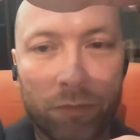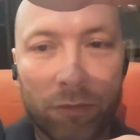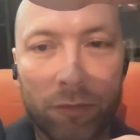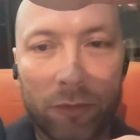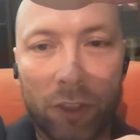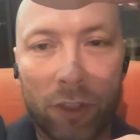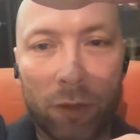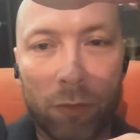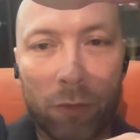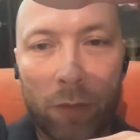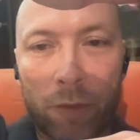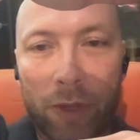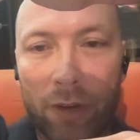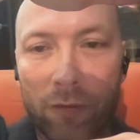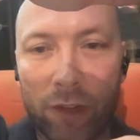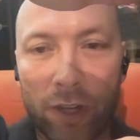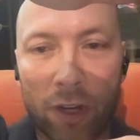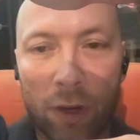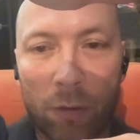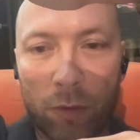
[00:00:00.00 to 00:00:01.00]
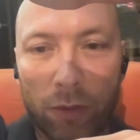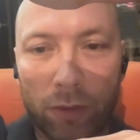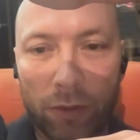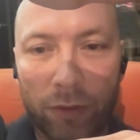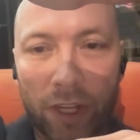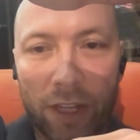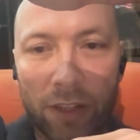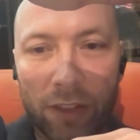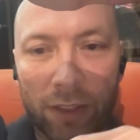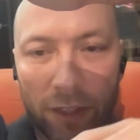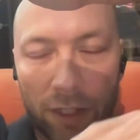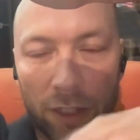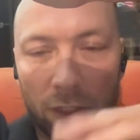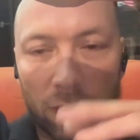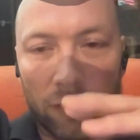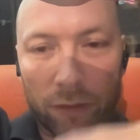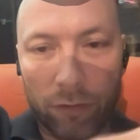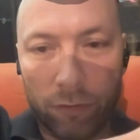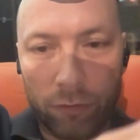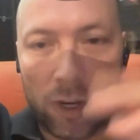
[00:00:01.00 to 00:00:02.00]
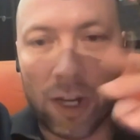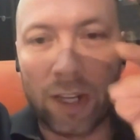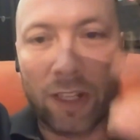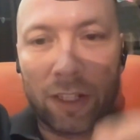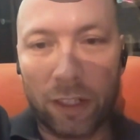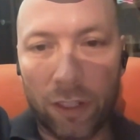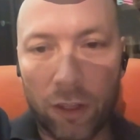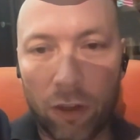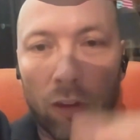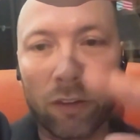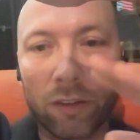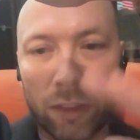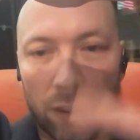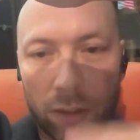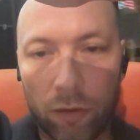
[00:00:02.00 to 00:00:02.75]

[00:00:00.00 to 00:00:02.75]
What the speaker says: maybe every couple of days, and they'll radically alter